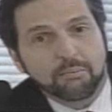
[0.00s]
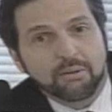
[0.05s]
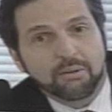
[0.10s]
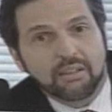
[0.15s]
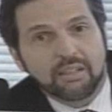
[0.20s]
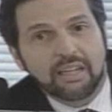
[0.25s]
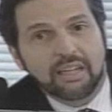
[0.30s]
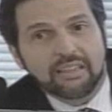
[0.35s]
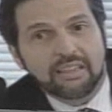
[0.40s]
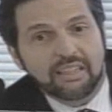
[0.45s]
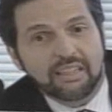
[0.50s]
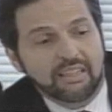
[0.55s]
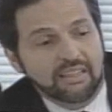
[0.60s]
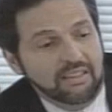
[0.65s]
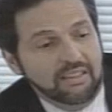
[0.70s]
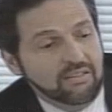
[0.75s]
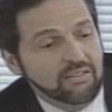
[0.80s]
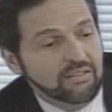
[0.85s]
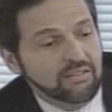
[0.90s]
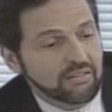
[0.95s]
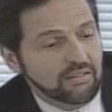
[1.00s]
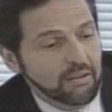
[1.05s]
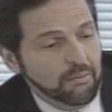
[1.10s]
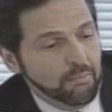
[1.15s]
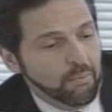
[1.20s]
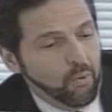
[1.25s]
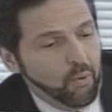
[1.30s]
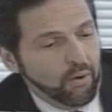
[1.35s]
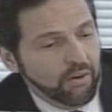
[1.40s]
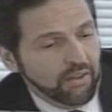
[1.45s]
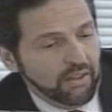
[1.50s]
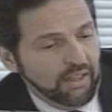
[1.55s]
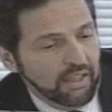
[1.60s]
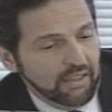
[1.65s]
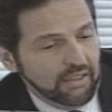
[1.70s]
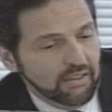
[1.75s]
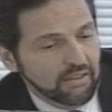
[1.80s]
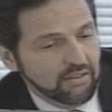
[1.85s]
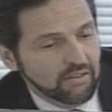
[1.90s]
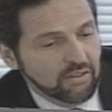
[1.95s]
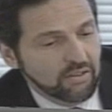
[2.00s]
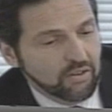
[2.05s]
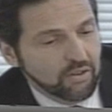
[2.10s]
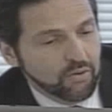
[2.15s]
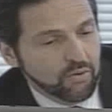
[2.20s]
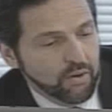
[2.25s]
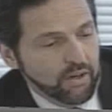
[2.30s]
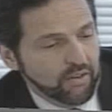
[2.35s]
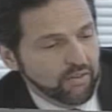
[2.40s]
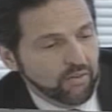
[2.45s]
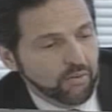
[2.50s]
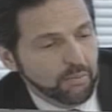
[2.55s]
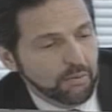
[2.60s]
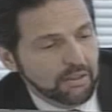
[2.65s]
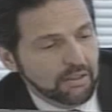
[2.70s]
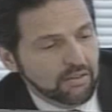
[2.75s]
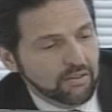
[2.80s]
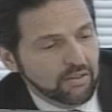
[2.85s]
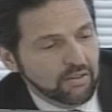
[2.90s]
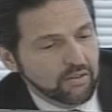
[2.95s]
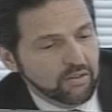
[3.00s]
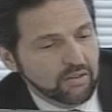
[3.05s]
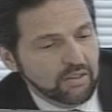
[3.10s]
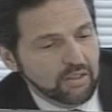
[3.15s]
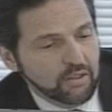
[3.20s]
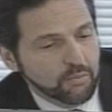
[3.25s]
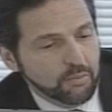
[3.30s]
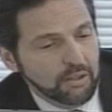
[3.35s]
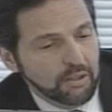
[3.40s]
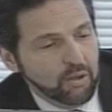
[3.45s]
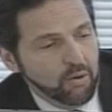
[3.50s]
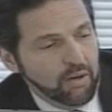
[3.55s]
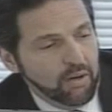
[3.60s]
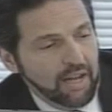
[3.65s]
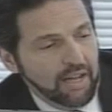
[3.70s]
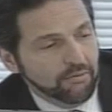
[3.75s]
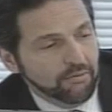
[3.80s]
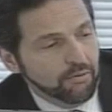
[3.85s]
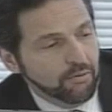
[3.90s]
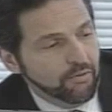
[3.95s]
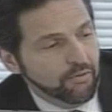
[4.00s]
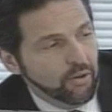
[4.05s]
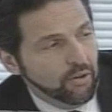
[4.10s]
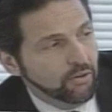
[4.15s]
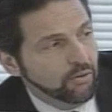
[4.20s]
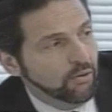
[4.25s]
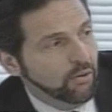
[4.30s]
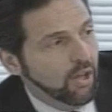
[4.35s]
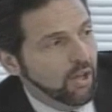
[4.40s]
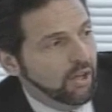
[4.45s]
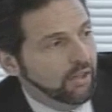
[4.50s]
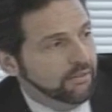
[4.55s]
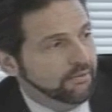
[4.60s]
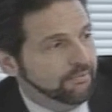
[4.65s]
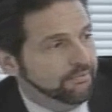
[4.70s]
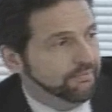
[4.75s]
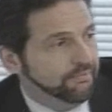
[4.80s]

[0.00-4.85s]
But I think it is important that this is addressed, because it's been going on for far too long.